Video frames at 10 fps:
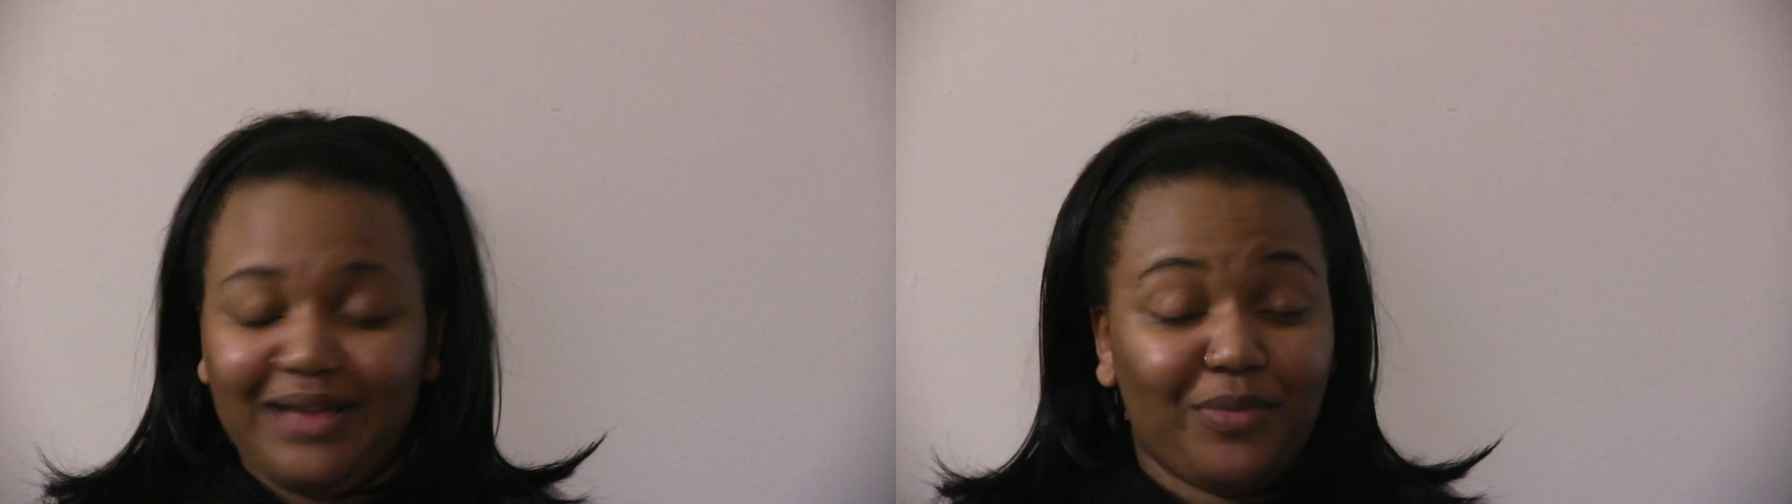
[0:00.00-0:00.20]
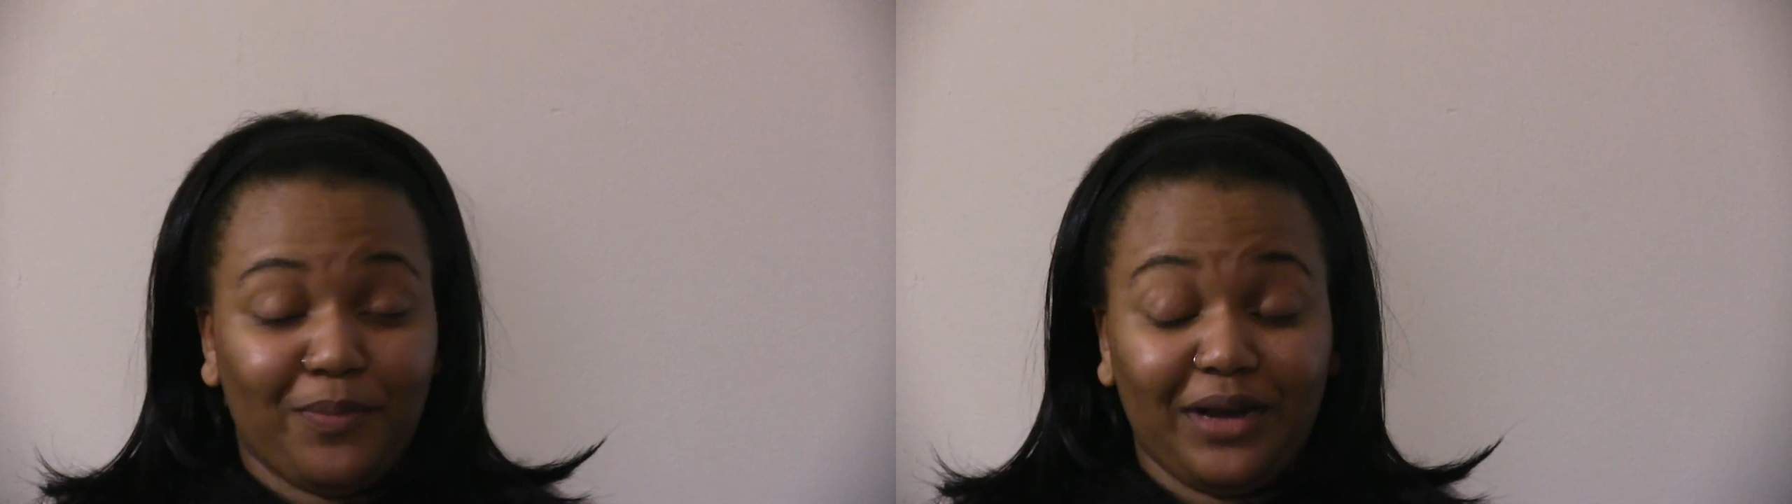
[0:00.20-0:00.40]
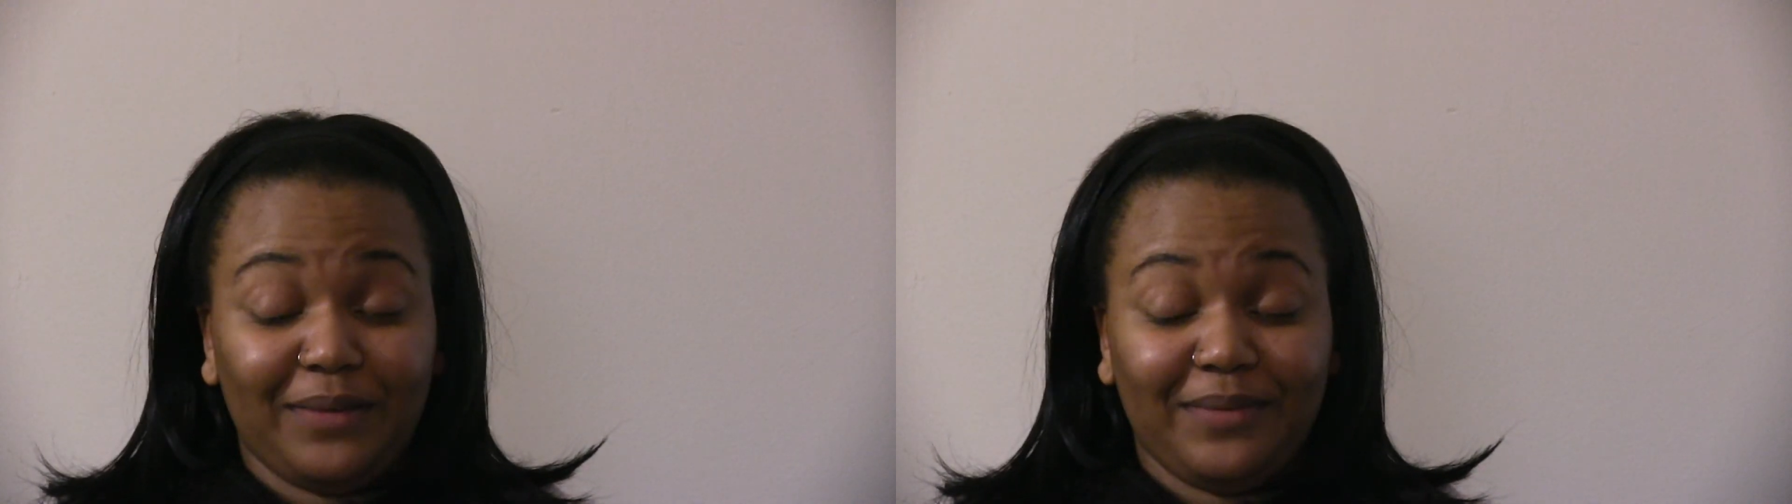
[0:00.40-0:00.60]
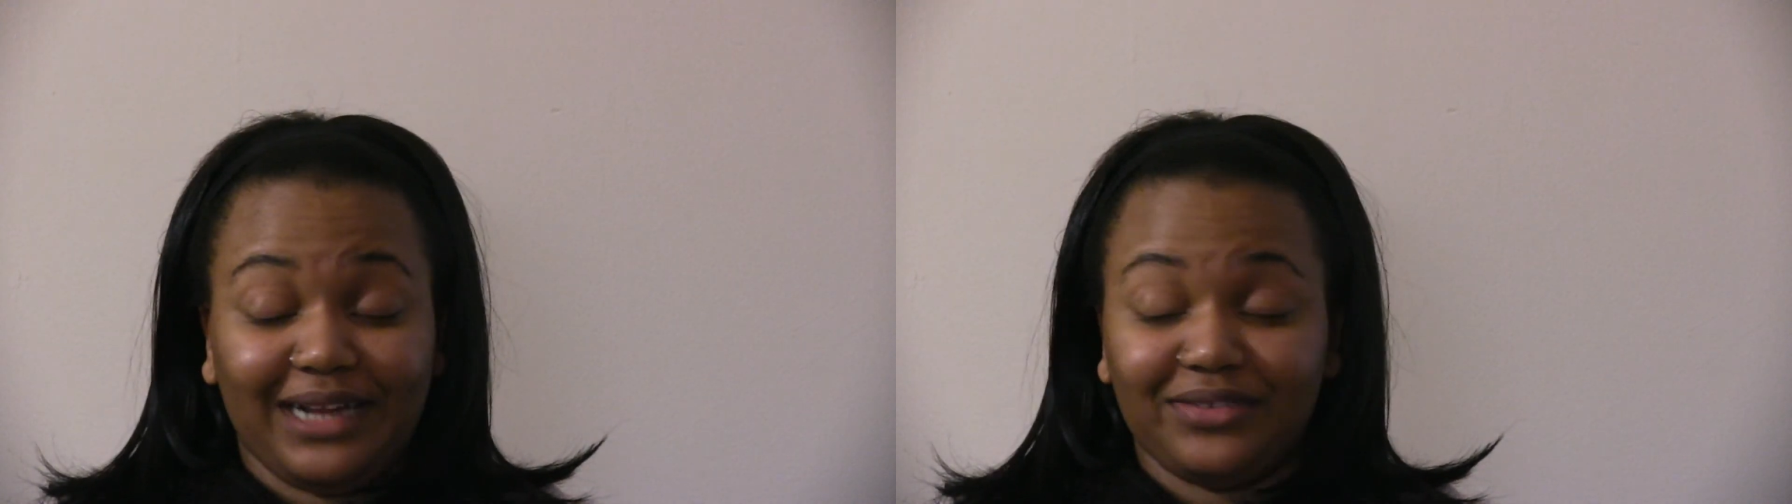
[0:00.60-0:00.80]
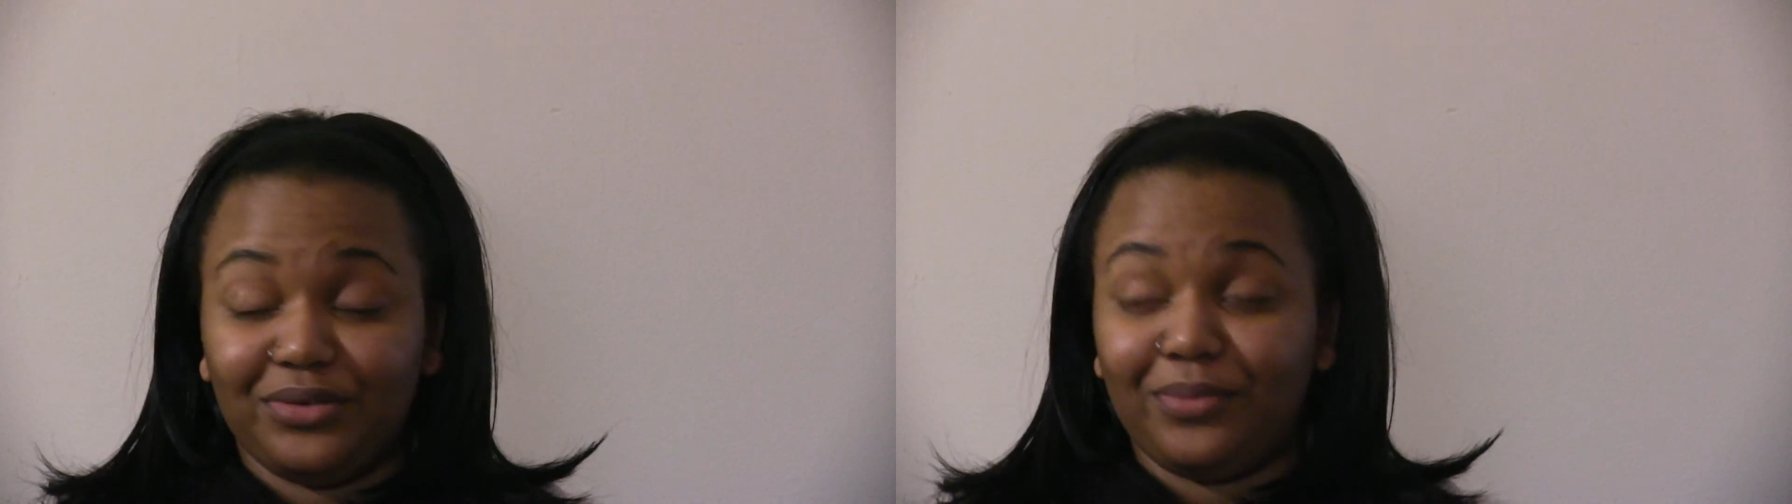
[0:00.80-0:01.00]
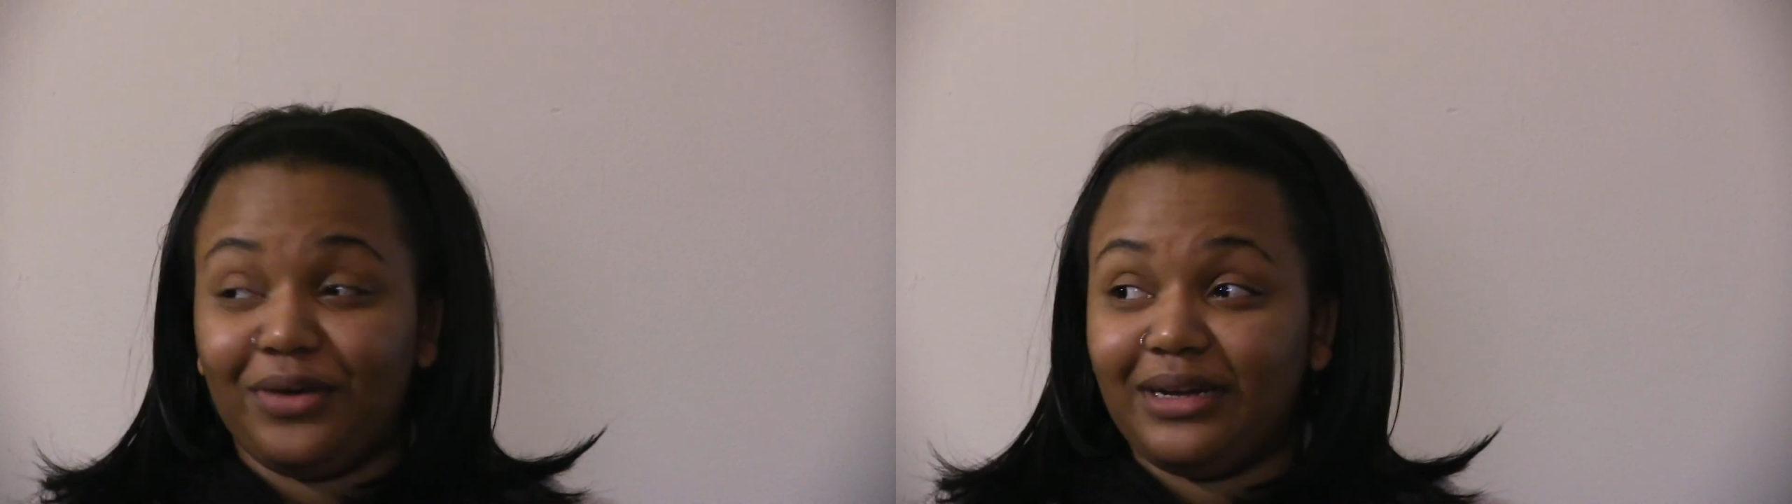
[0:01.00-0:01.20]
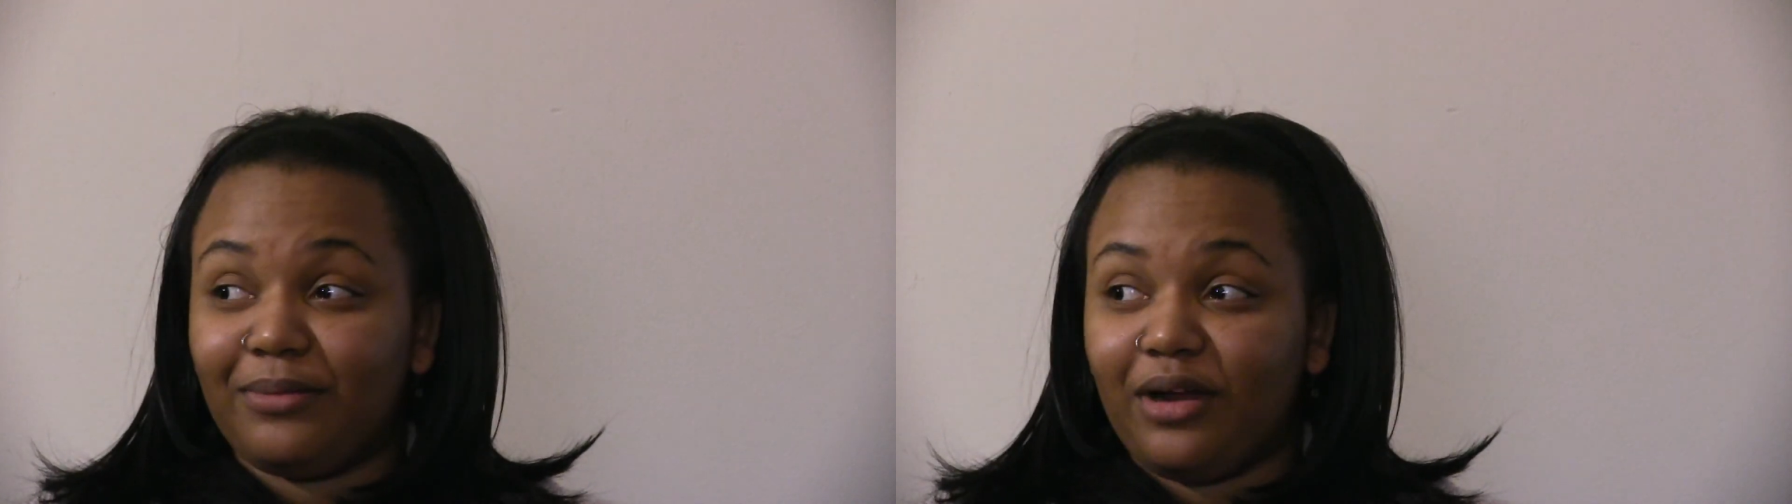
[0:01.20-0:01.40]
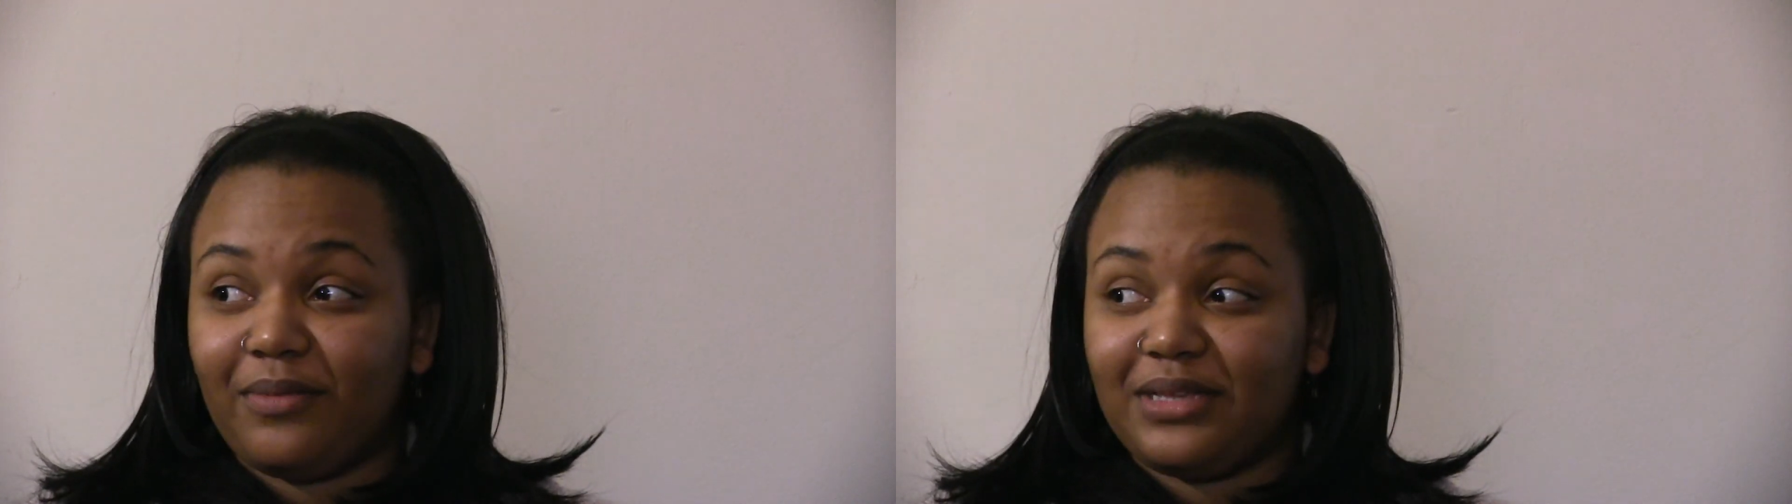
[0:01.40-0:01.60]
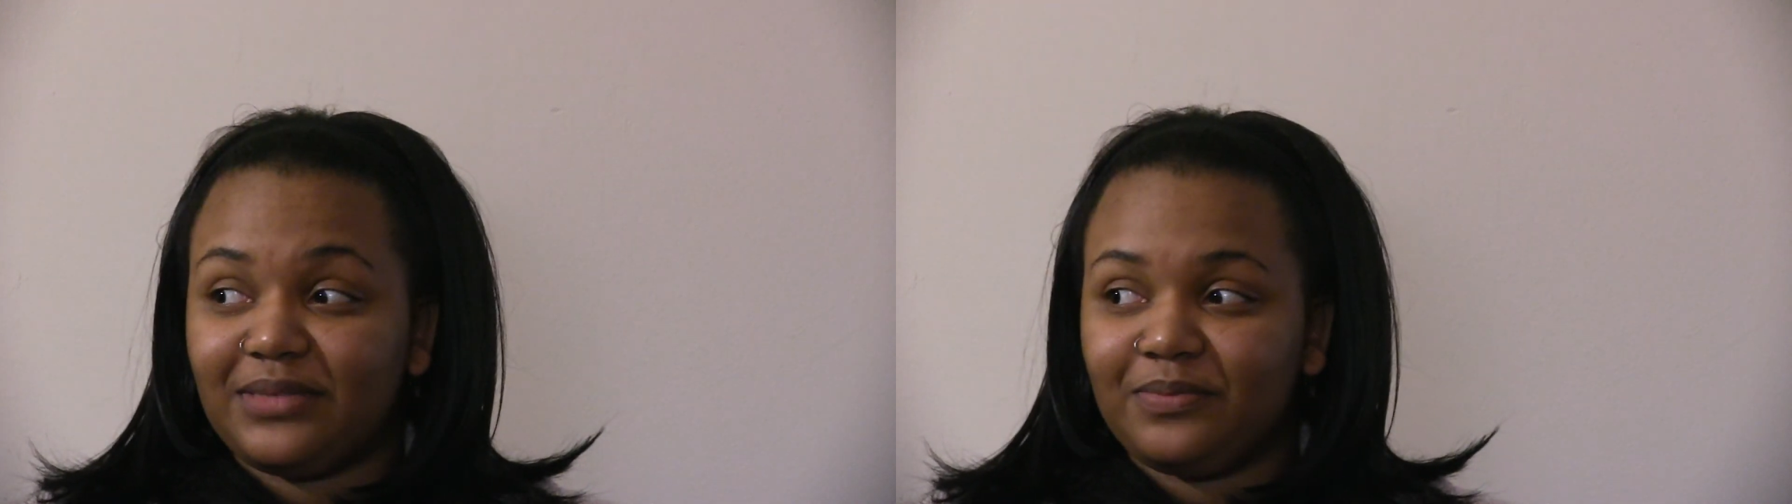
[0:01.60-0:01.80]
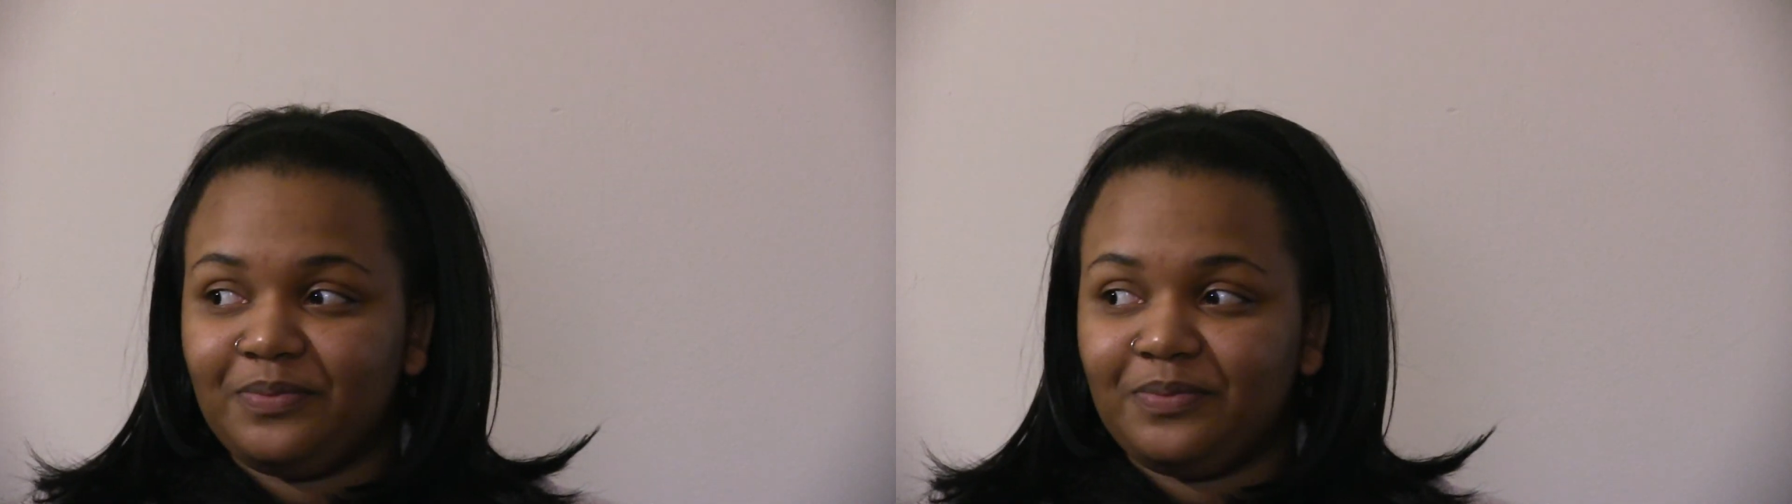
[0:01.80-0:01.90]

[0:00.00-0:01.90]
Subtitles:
I'm gonna bring it back to a point, I promise,